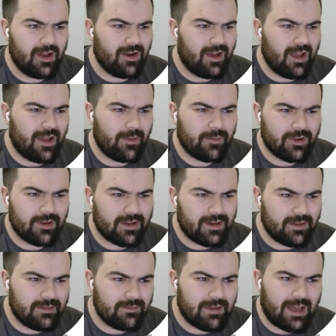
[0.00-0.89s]
And we're going
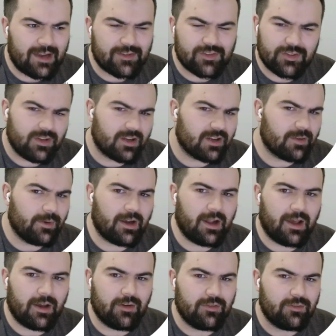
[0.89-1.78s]
to actually talk about
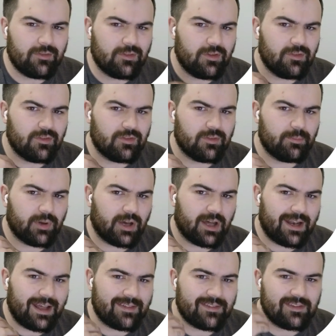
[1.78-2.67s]
how to use a bot
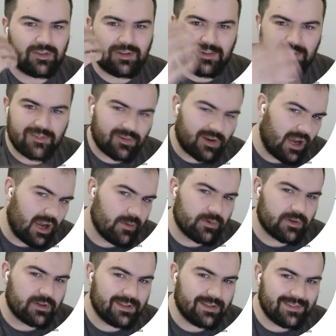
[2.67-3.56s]
as a transcriber
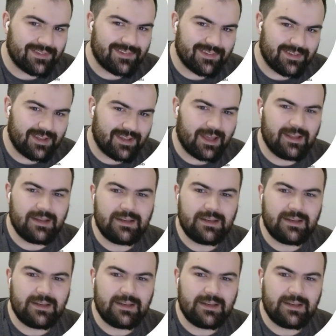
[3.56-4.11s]
instead.